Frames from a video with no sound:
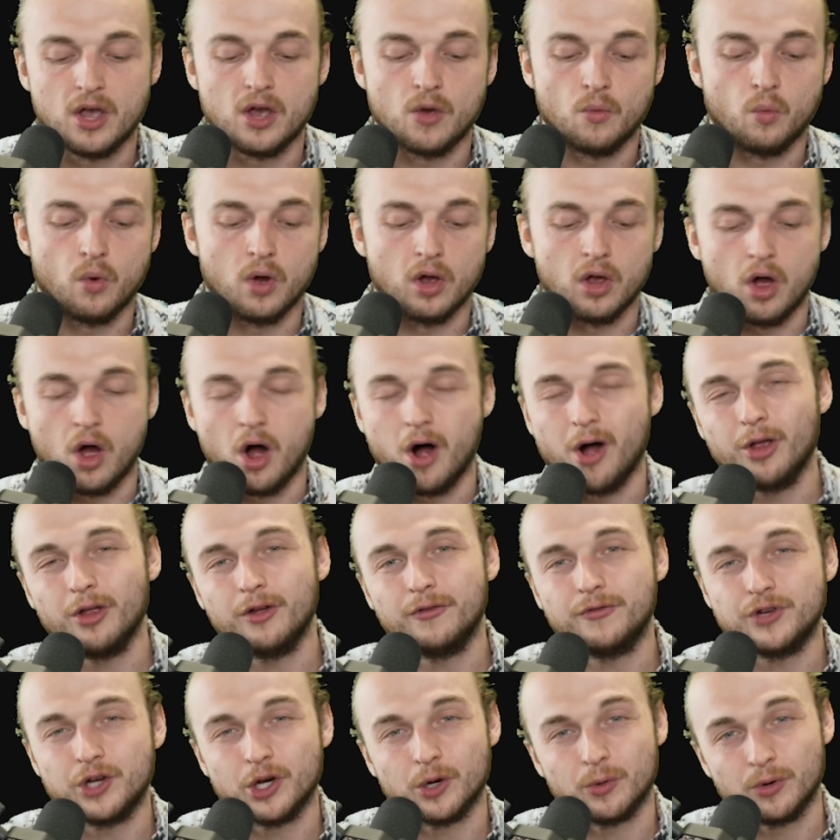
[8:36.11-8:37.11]
Well, all
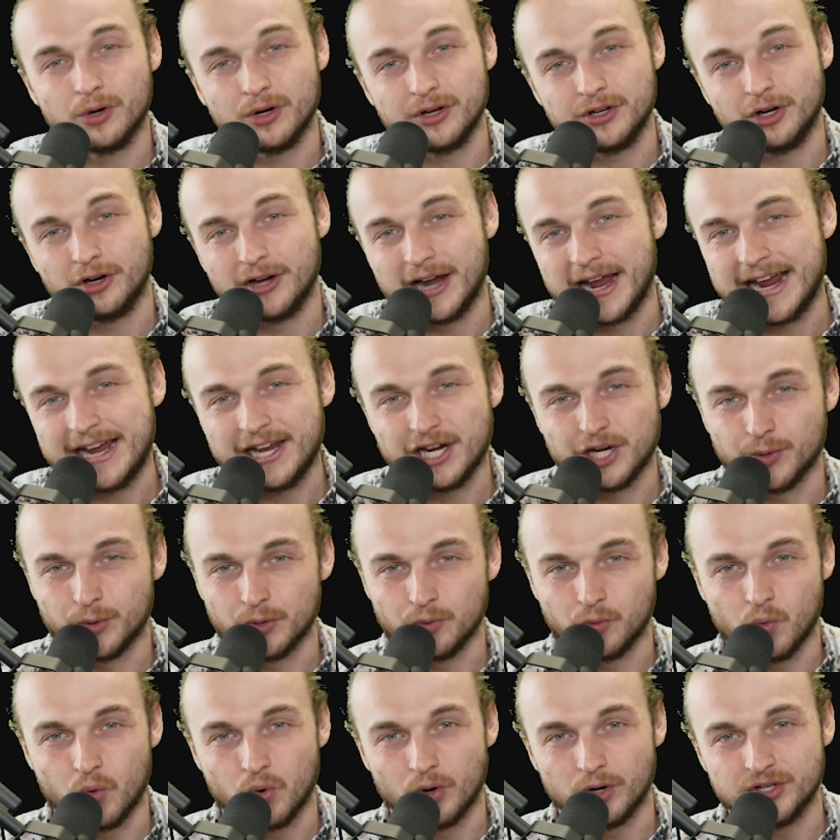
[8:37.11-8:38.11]
of your, your ADA
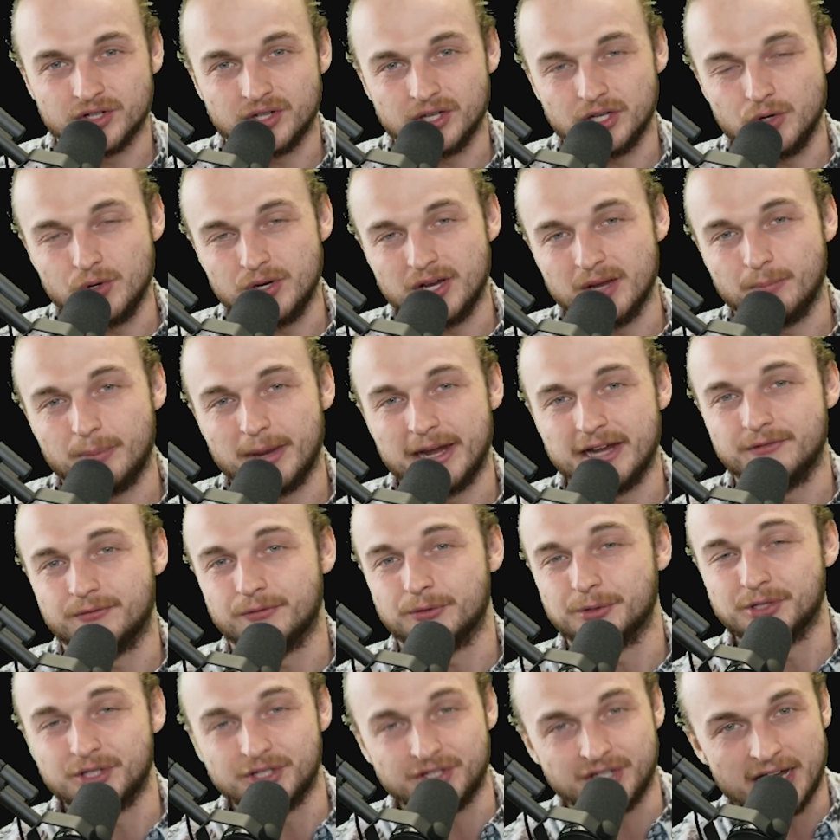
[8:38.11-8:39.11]
rewards that you get paid
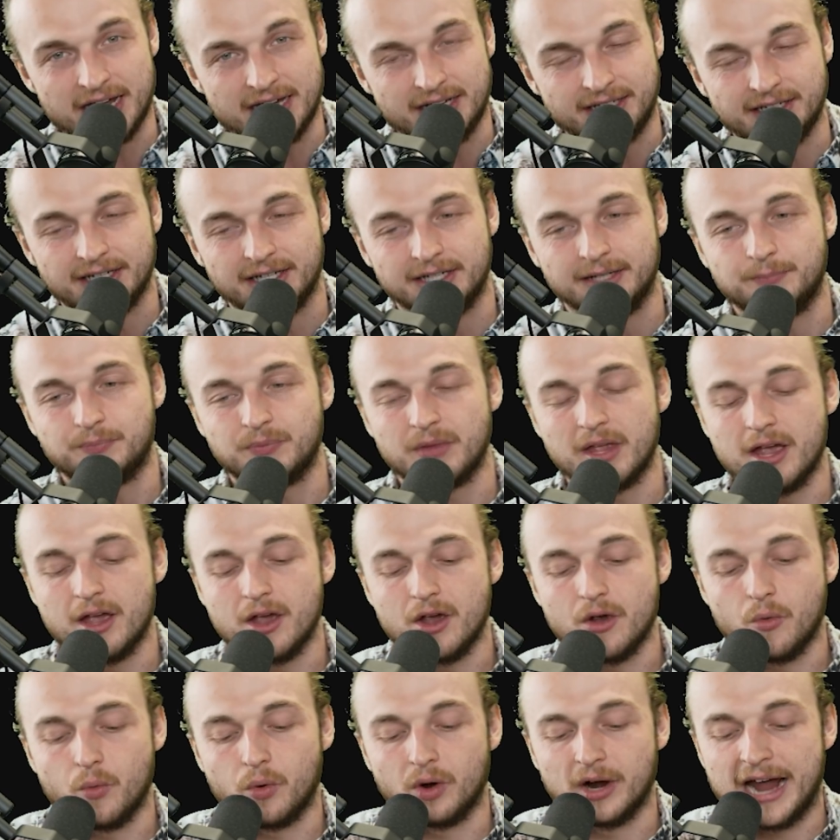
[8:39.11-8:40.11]
for staking
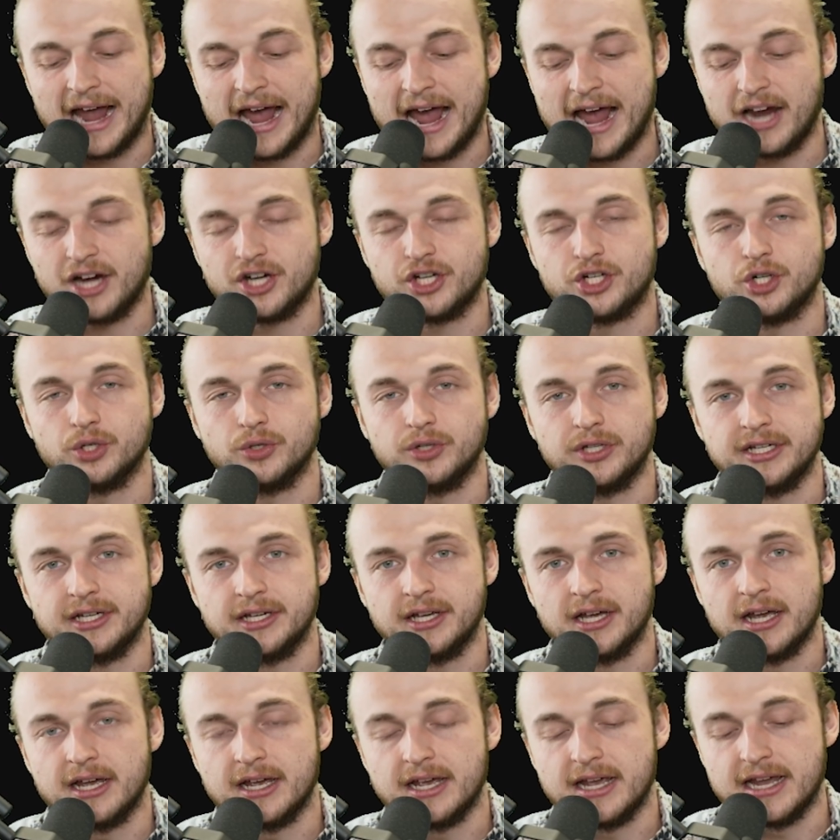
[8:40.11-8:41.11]
were actually
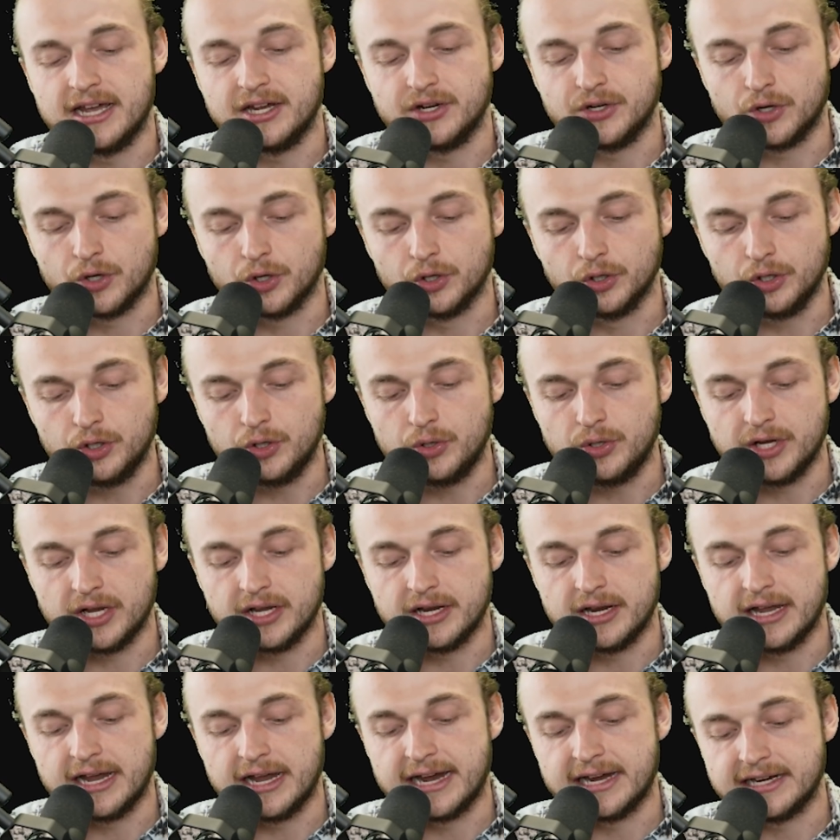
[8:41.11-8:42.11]

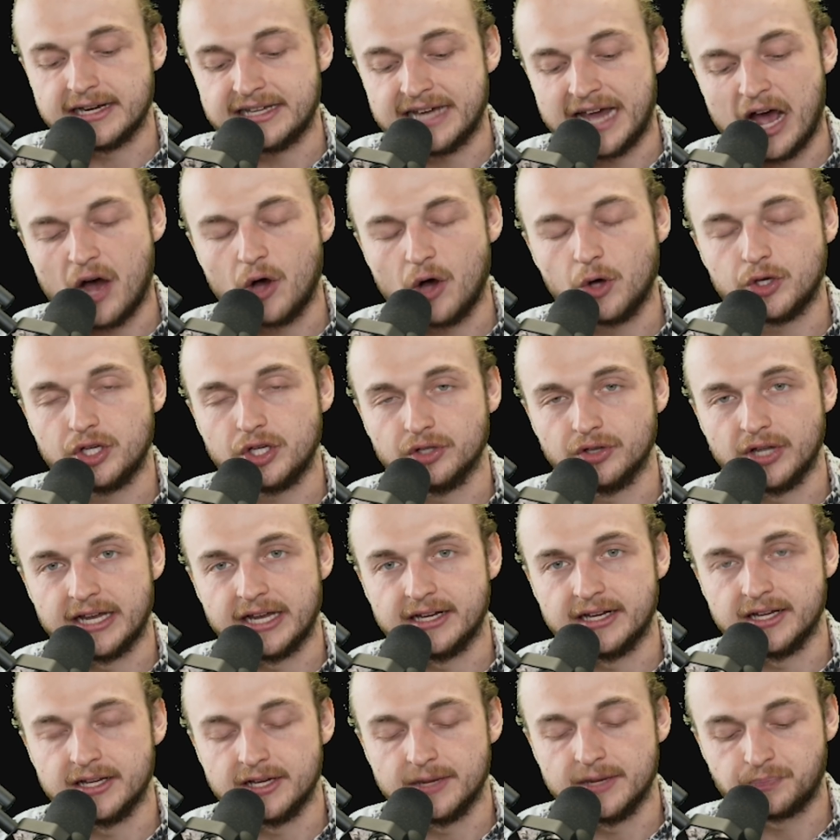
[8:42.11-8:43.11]
included and
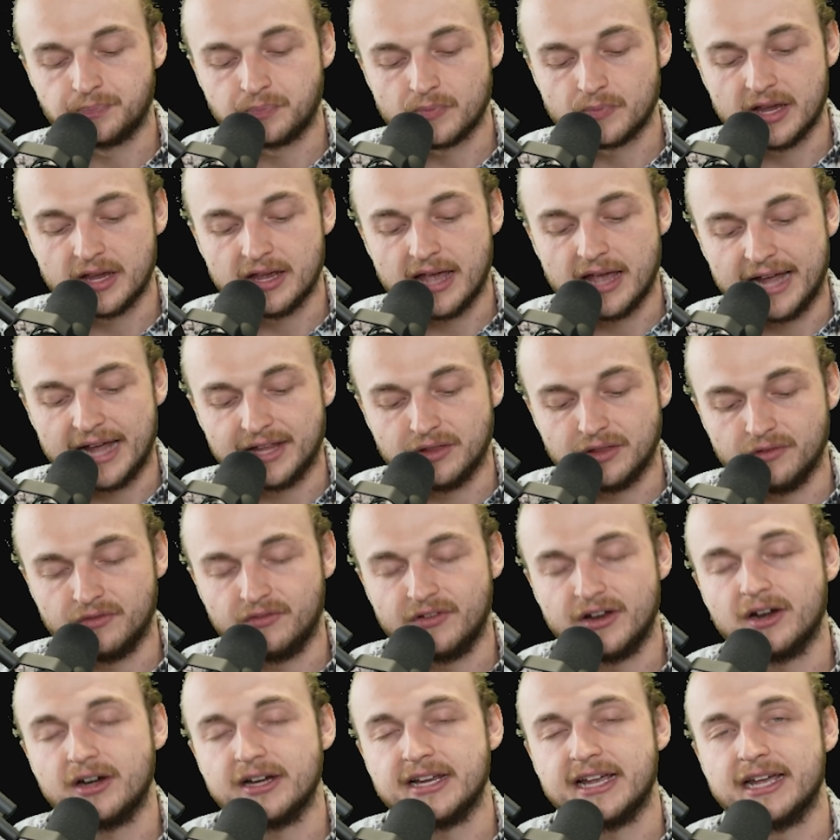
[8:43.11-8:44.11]
calculated at the
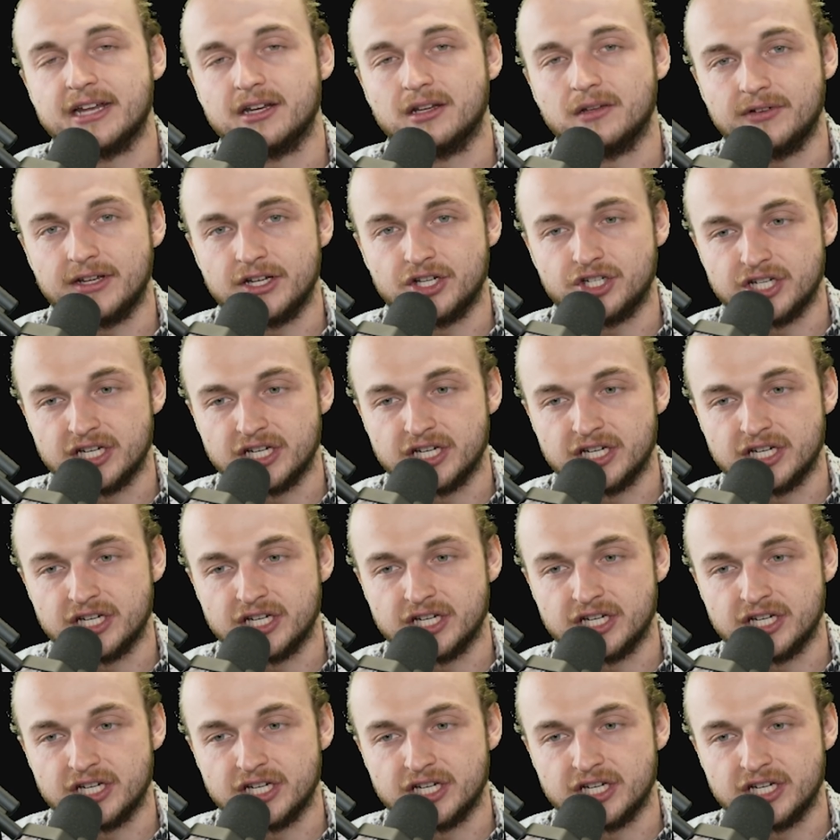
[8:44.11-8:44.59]
very end of each